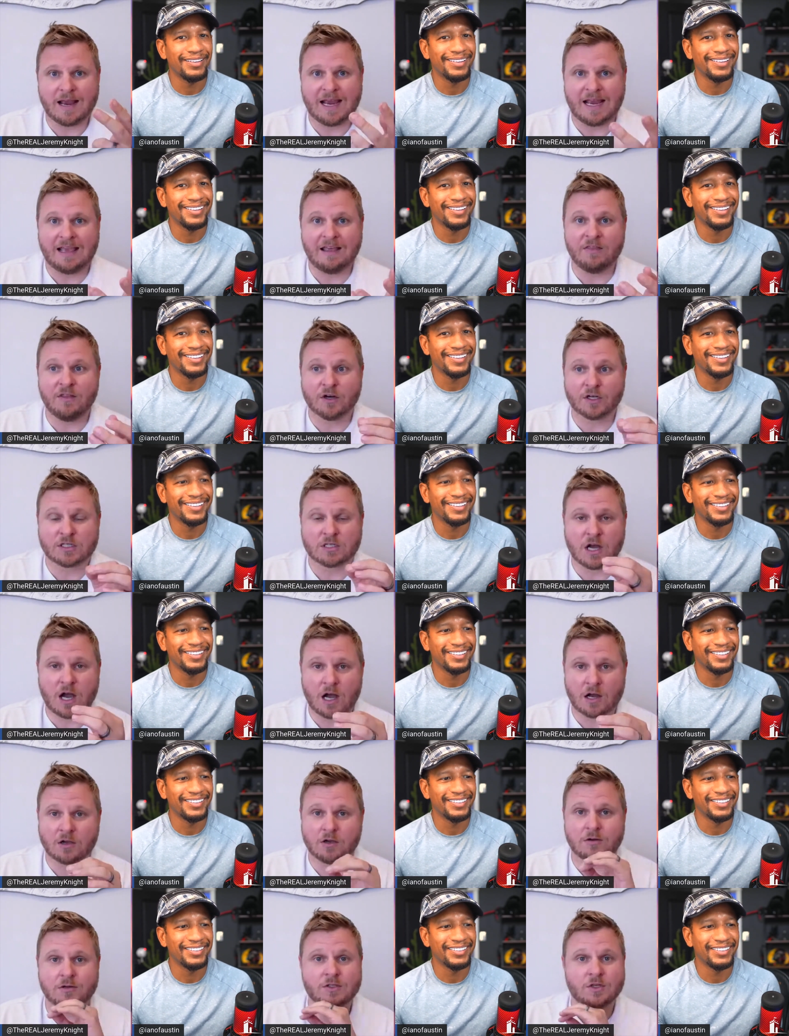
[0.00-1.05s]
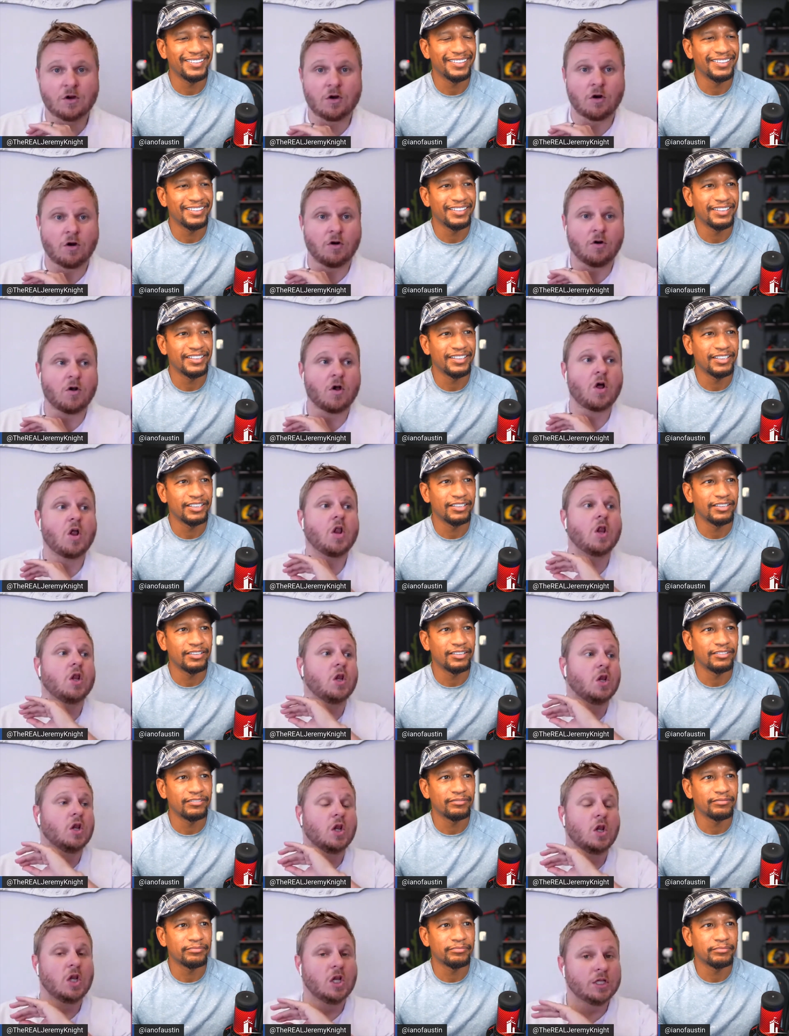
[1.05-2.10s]
Speaker 1: and their tacos are
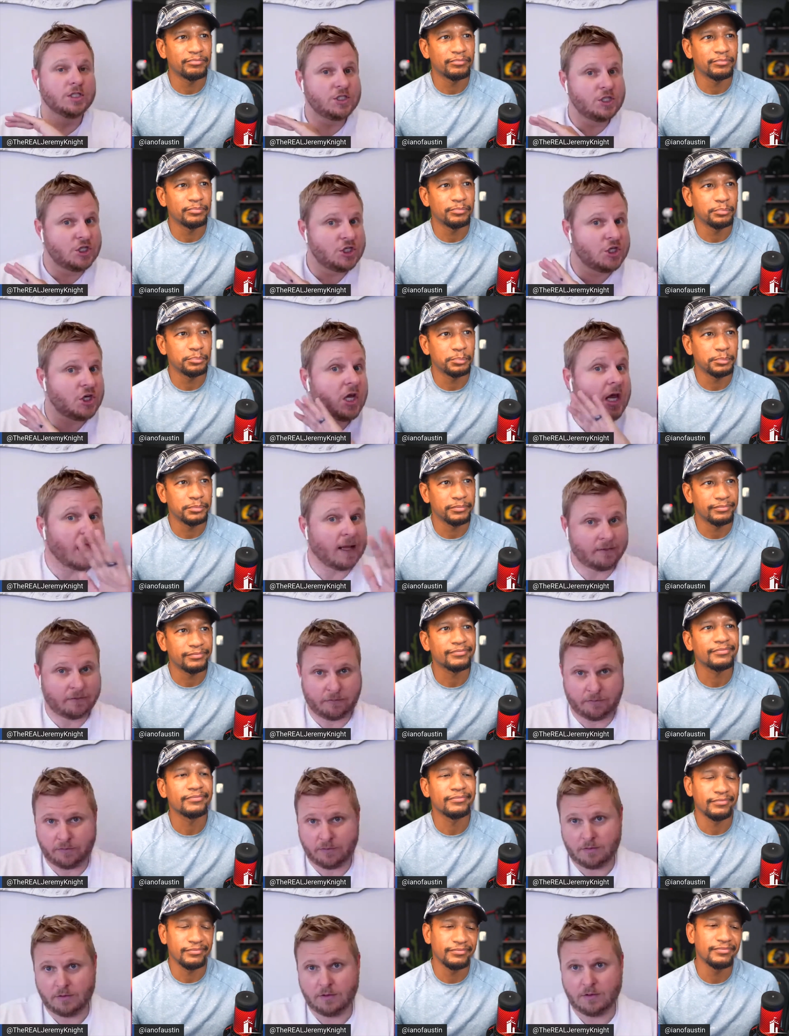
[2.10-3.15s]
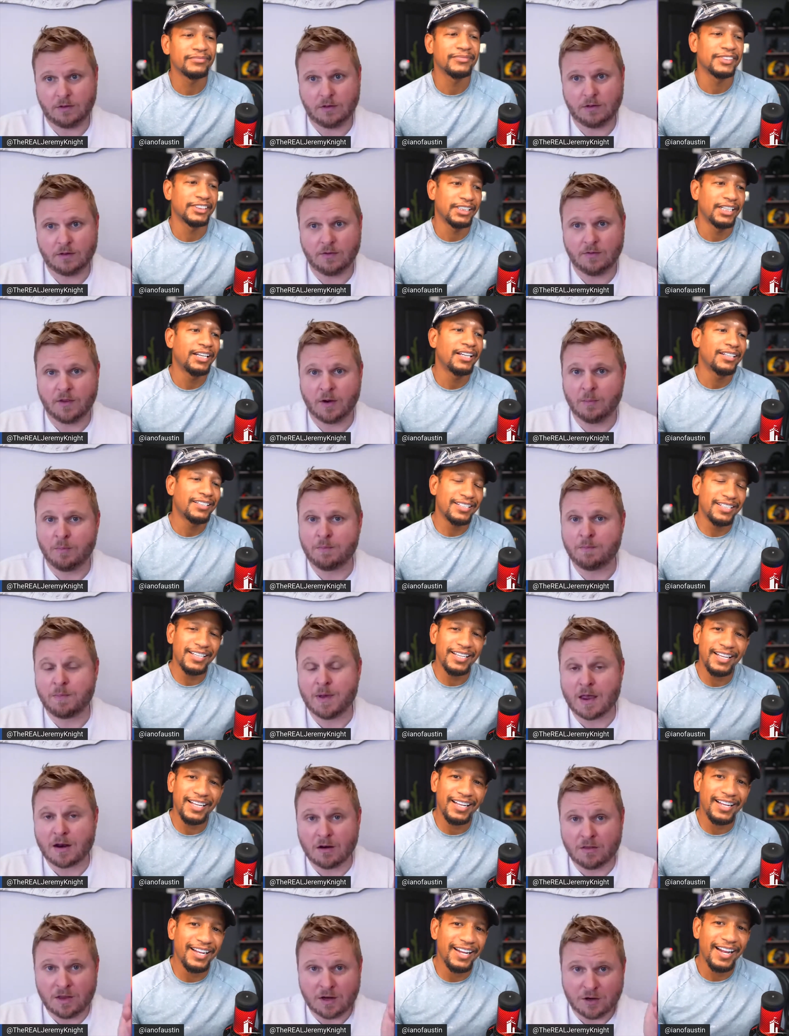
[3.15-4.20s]
legit. They're
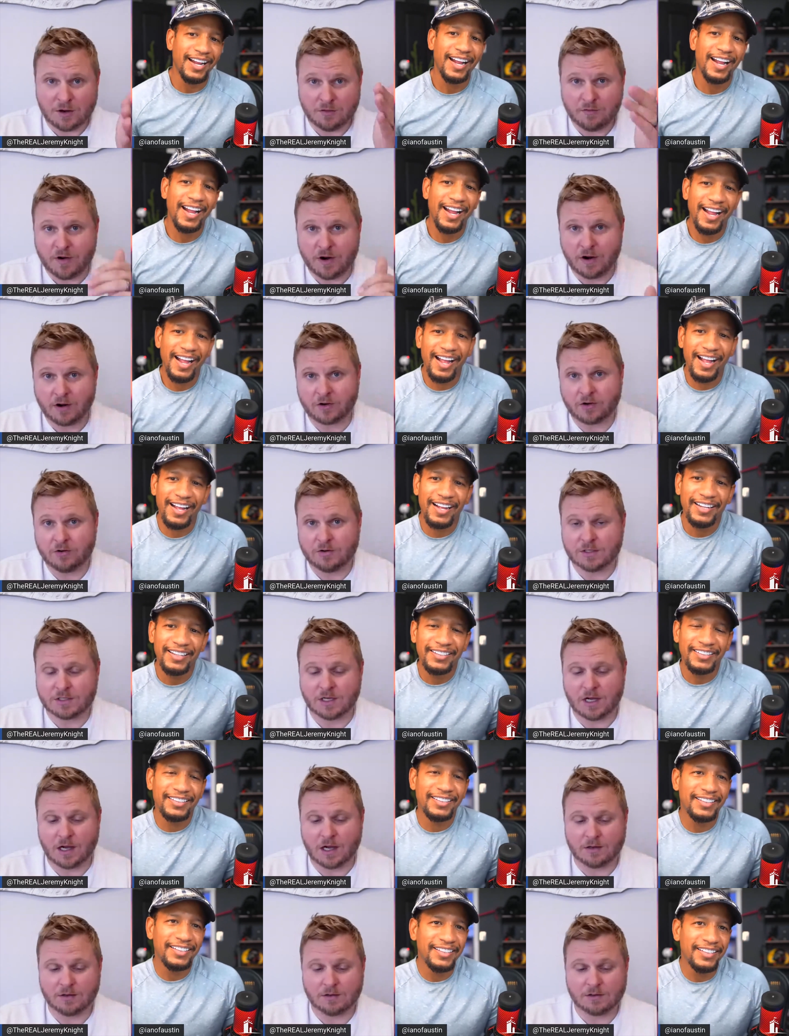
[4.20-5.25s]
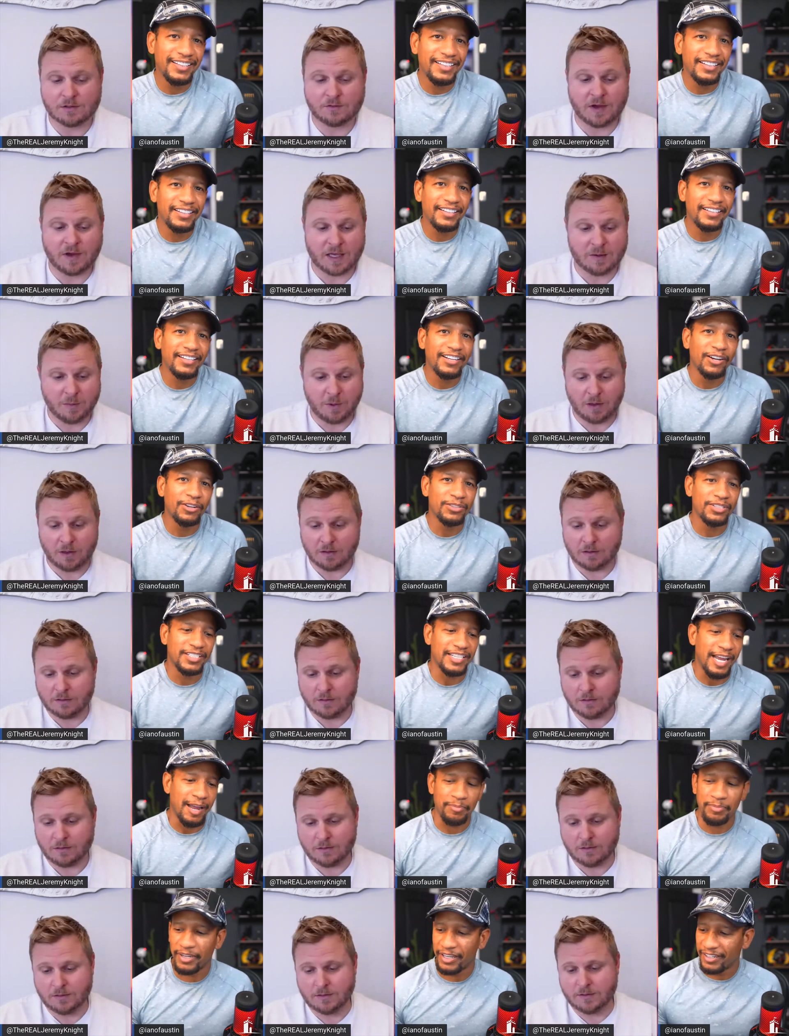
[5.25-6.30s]
better than your Veracruz tacos. Fight me.
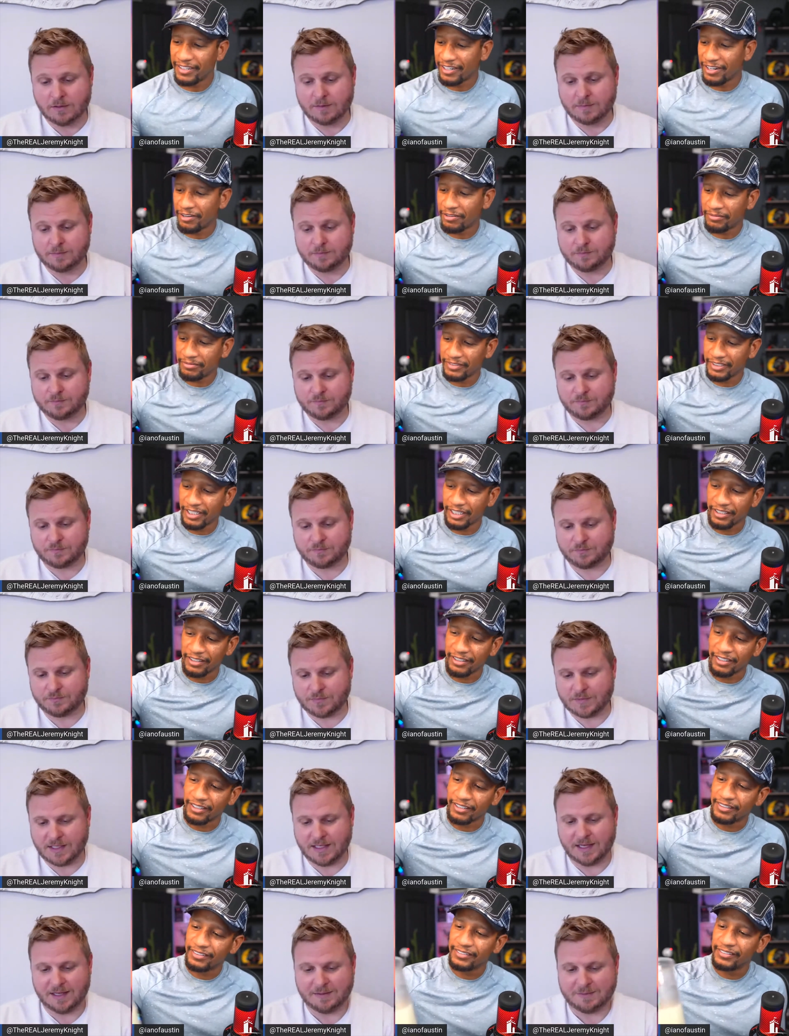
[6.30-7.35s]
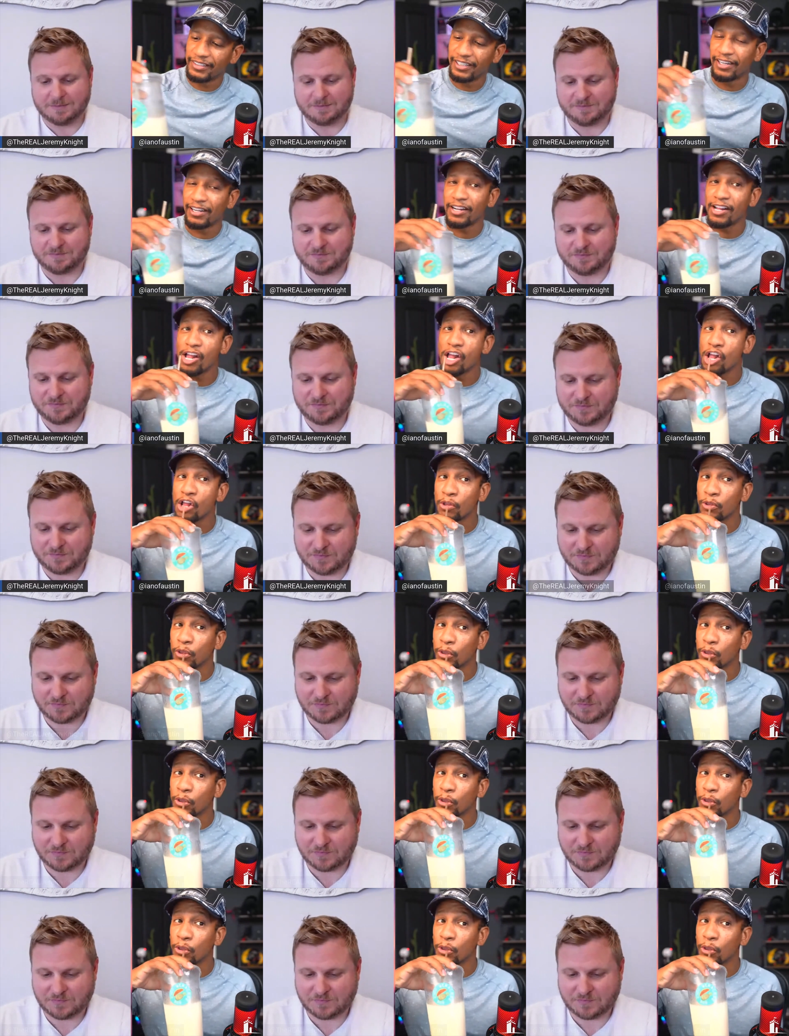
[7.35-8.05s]
Speaker 2: Oh, stop it! No, let yeah. let let.